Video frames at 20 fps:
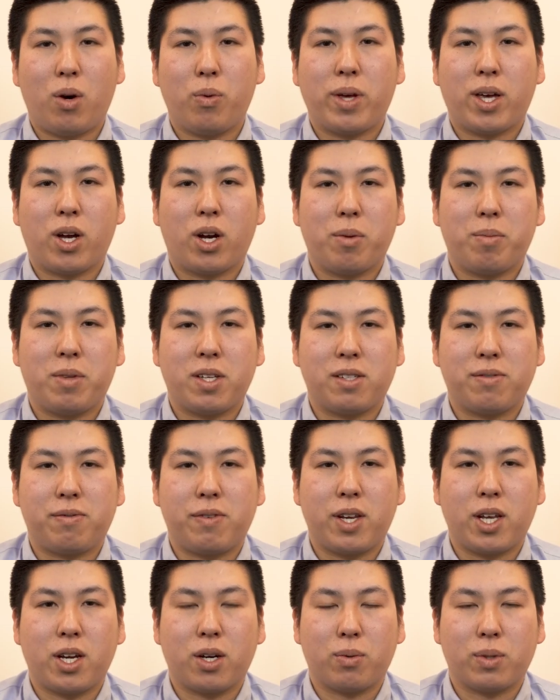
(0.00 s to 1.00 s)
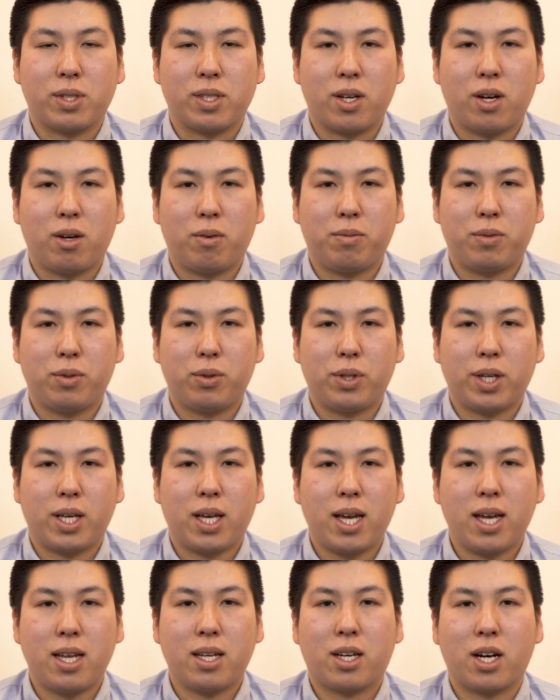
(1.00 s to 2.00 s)
we hope this video was helpful
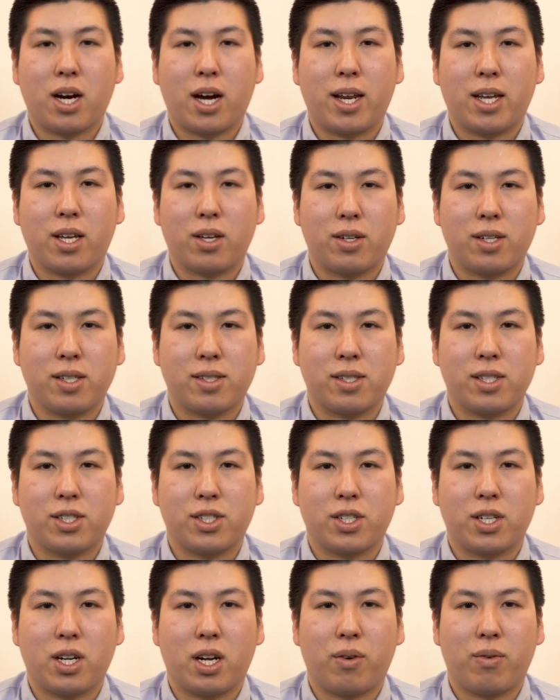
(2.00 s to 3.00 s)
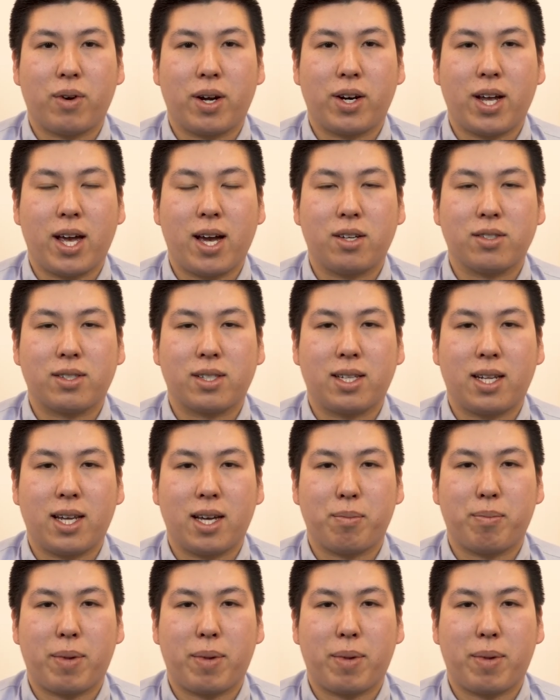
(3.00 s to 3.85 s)
in guiding your decision around house and land